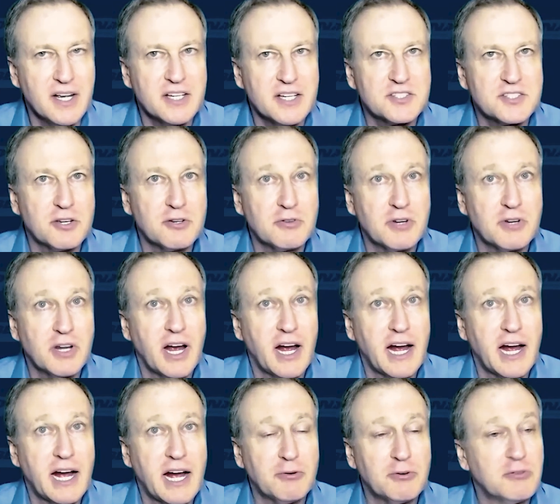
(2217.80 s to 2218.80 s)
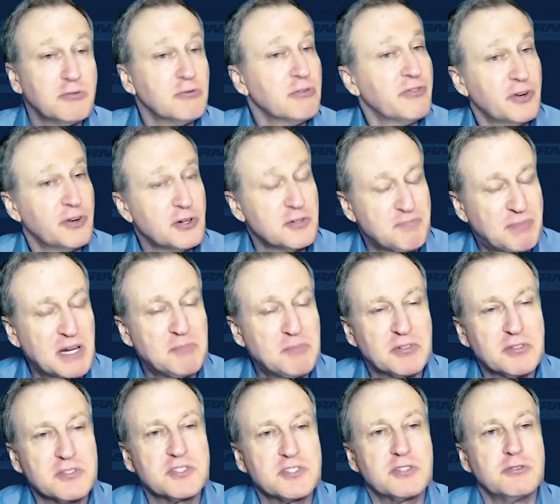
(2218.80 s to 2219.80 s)
So I would refer
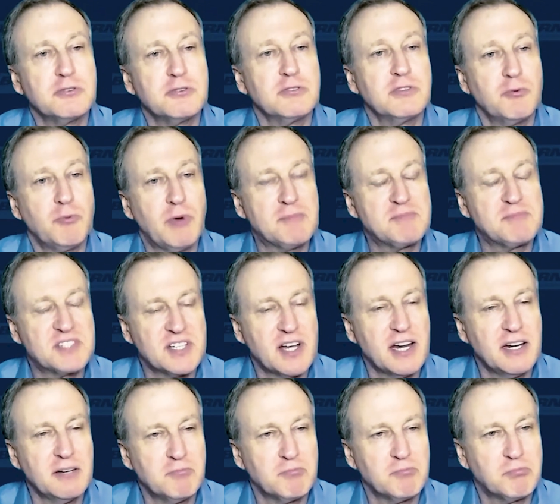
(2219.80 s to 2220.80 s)
people to the website